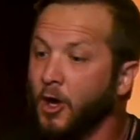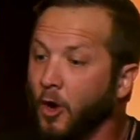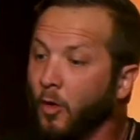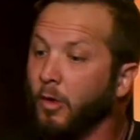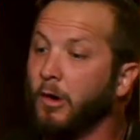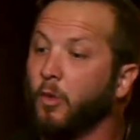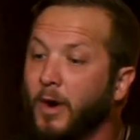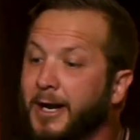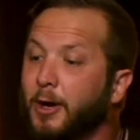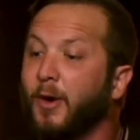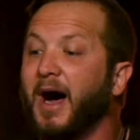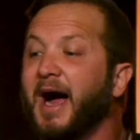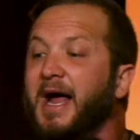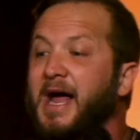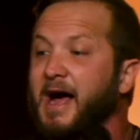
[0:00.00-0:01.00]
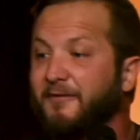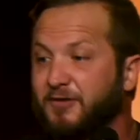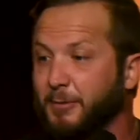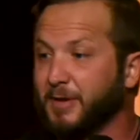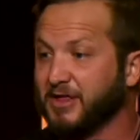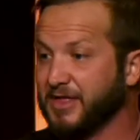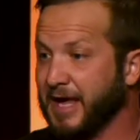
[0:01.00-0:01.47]
well, what do I have to
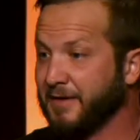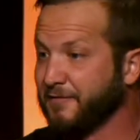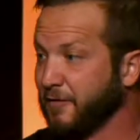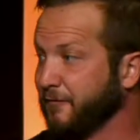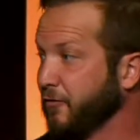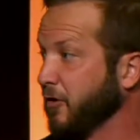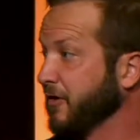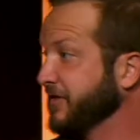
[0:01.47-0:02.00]
be thankful for?